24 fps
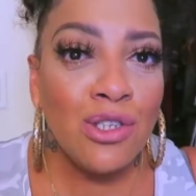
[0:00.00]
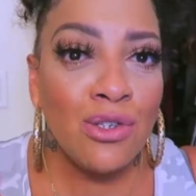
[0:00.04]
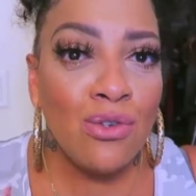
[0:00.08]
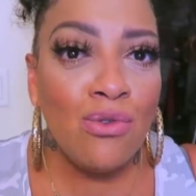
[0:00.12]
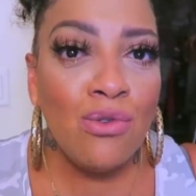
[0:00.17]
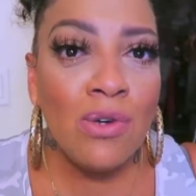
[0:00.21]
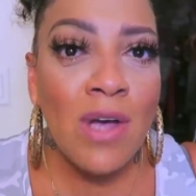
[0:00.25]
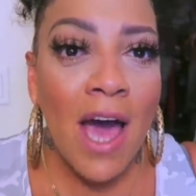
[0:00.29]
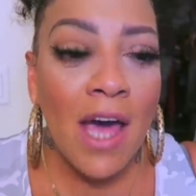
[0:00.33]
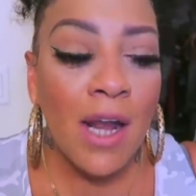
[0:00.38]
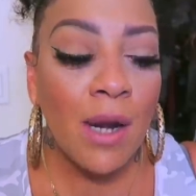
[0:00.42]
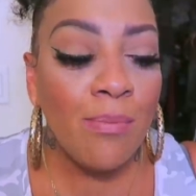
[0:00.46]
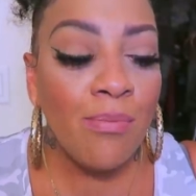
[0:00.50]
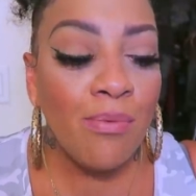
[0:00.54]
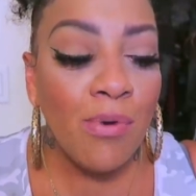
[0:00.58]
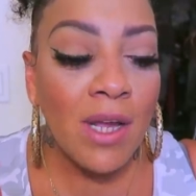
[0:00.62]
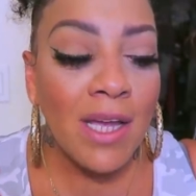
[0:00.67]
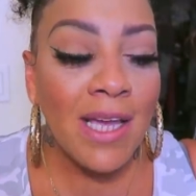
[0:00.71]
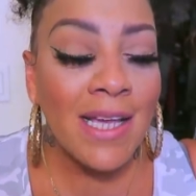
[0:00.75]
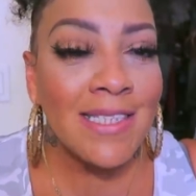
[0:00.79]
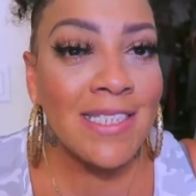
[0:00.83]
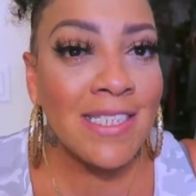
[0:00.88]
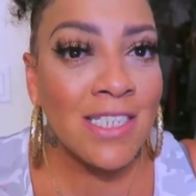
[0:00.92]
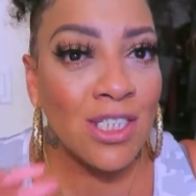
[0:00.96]
dude gotta
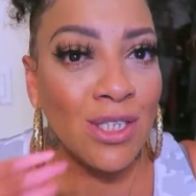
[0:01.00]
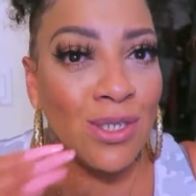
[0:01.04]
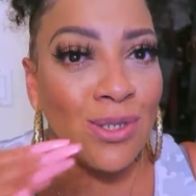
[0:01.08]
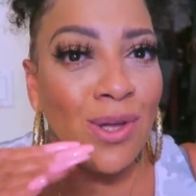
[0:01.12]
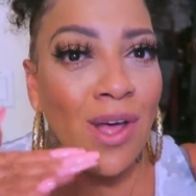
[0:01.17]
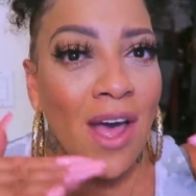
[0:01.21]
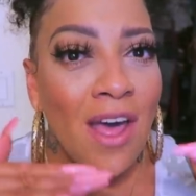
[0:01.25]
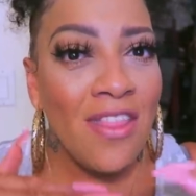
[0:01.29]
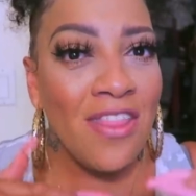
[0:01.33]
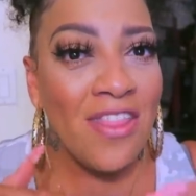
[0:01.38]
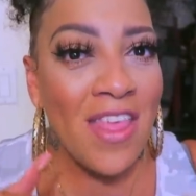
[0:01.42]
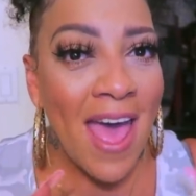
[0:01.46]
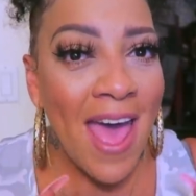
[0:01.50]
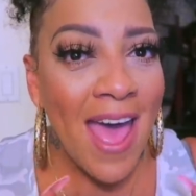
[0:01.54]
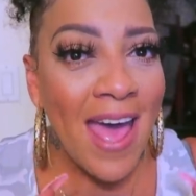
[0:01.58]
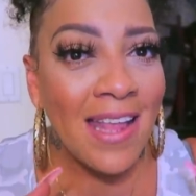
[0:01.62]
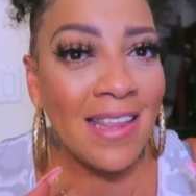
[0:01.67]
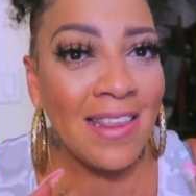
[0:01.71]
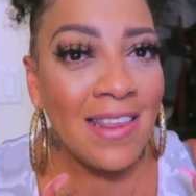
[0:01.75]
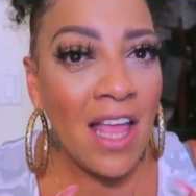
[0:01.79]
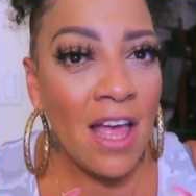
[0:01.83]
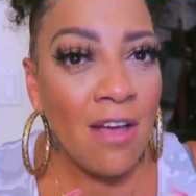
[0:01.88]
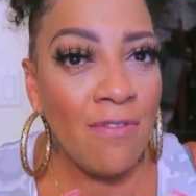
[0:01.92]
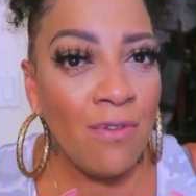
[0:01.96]
bring it to
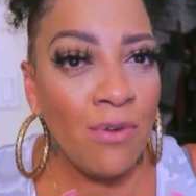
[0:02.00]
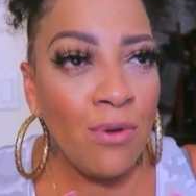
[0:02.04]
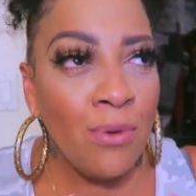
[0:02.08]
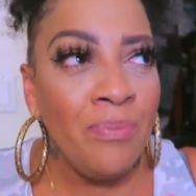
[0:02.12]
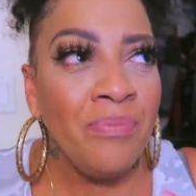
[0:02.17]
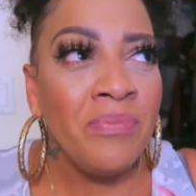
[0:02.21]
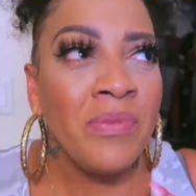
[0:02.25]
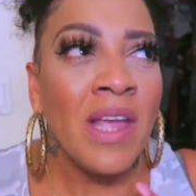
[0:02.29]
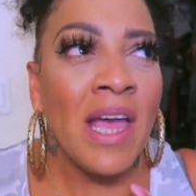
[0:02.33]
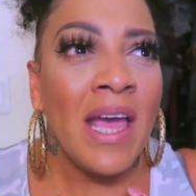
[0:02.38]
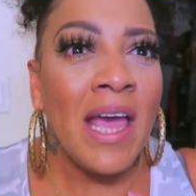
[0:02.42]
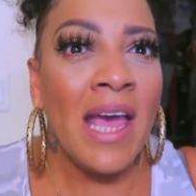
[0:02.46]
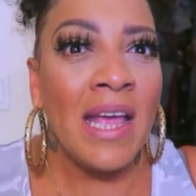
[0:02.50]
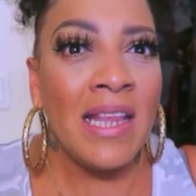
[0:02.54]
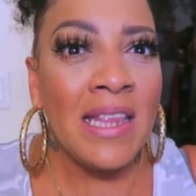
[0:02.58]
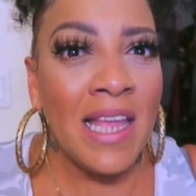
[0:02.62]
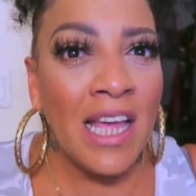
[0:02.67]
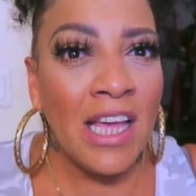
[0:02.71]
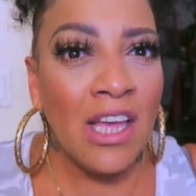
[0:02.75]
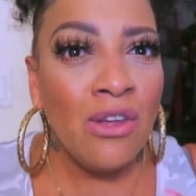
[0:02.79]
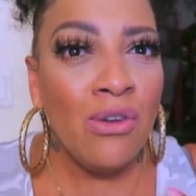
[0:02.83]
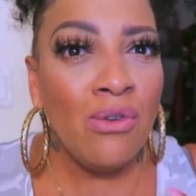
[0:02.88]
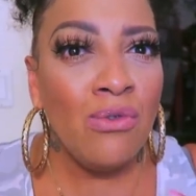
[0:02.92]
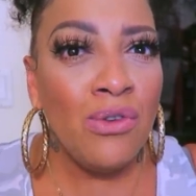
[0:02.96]
that level and
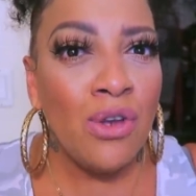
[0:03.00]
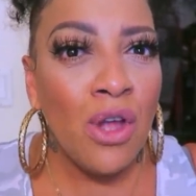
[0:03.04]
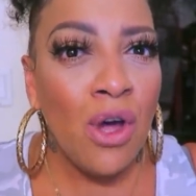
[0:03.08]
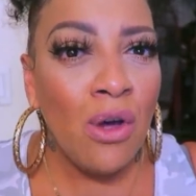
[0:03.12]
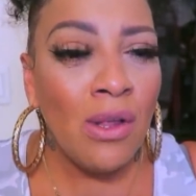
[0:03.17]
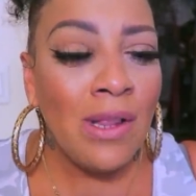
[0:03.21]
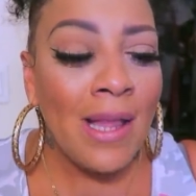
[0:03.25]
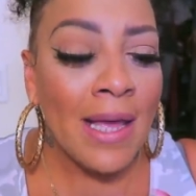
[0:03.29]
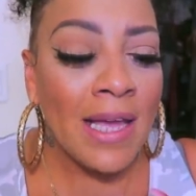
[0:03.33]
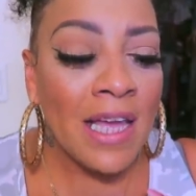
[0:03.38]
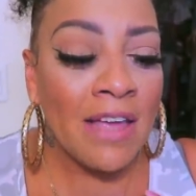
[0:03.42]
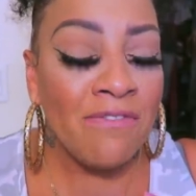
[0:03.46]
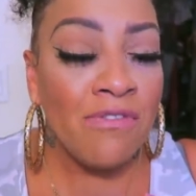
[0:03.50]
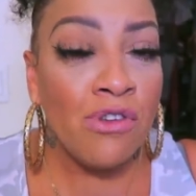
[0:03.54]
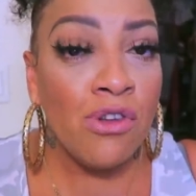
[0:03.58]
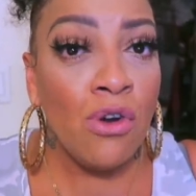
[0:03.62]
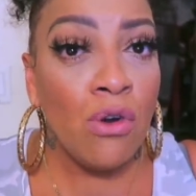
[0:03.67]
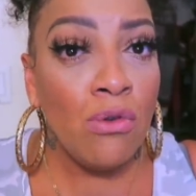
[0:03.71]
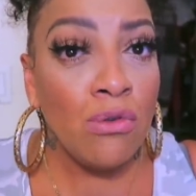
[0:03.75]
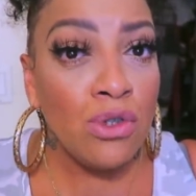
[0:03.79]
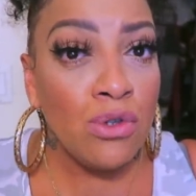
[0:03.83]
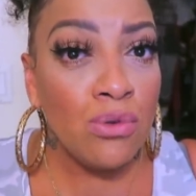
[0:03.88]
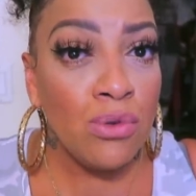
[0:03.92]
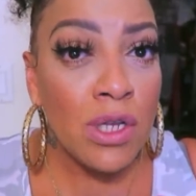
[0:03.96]
let you know, like, if you
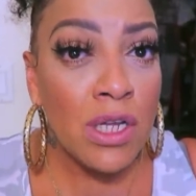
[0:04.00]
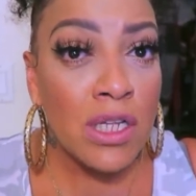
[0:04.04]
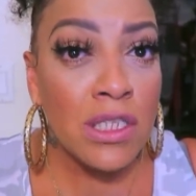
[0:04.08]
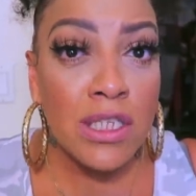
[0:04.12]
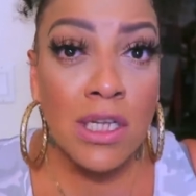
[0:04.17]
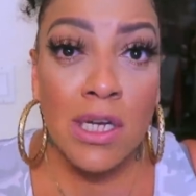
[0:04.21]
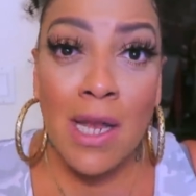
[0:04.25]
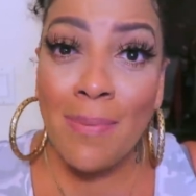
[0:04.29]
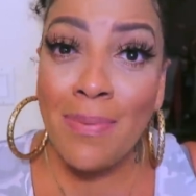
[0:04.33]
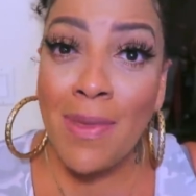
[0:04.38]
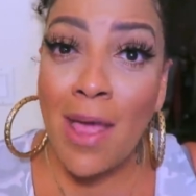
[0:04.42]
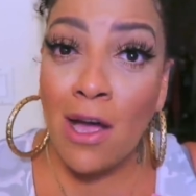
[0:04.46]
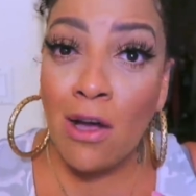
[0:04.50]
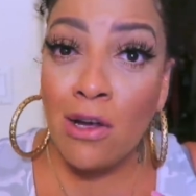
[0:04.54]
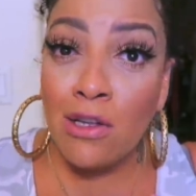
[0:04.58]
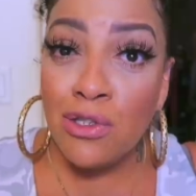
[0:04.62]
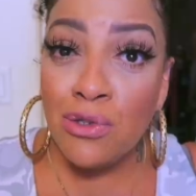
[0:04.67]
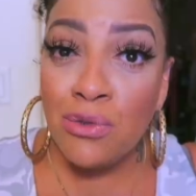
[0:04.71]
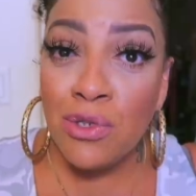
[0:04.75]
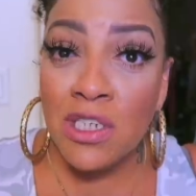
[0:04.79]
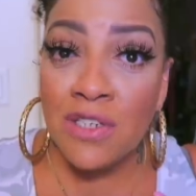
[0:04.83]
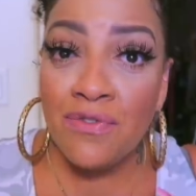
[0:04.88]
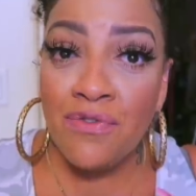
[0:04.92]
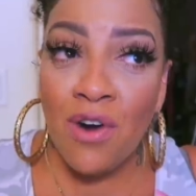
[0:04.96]
don't do this and I'm not gonna
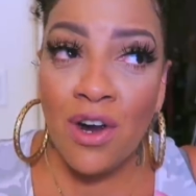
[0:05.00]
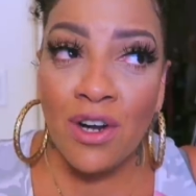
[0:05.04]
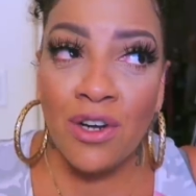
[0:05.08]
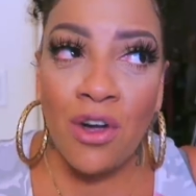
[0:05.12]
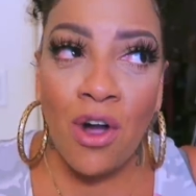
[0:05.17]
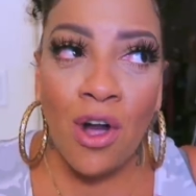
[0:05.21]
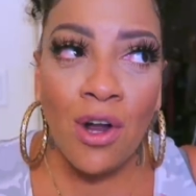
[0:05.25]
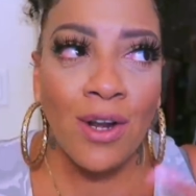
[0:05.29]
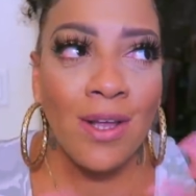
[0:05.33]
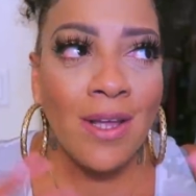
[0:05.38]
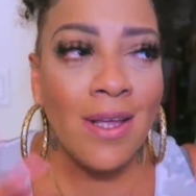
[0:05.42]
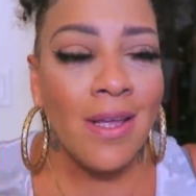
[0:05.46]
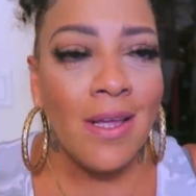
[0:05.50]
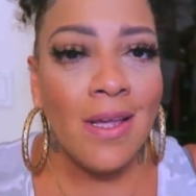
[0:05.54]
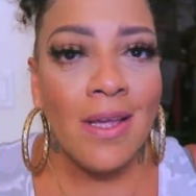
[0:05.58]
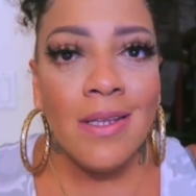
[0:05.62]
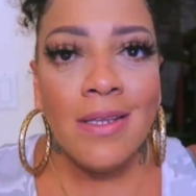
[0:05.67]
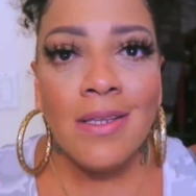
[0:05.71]
do this for a daughter,